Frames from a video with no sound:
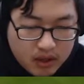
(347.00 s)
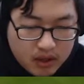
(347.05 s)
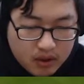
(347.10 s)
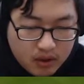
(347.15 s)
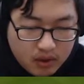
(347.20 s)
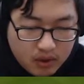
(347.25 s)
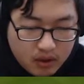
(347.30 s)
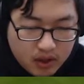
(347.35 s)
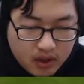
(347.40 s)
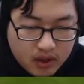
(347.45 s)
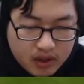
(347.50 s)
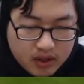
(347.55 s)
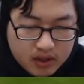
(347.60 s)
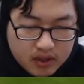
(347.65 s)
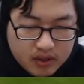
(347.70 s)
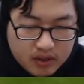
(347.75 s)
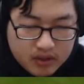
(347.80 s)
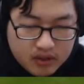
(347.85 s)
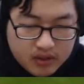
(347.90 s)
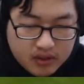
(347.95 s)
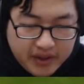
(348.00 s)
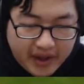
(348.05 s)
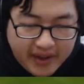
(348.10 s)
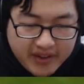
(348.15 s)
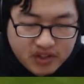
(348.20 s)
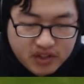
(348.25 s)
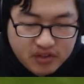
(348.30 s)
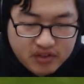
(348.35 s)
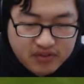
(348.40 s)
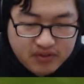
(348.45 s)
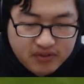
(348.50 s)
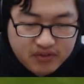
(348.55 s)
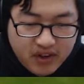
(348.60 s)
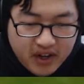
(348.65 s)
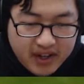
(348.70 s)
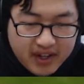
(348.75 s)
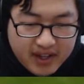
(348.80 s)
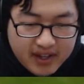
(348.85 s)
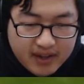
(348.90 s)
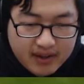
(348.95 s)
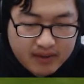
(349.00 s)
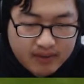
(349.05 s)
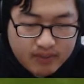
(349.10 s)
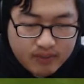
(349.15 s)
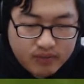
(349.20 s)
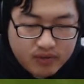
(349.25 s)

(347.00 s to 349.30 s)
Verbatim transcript: oh god. Yeah, just fucking...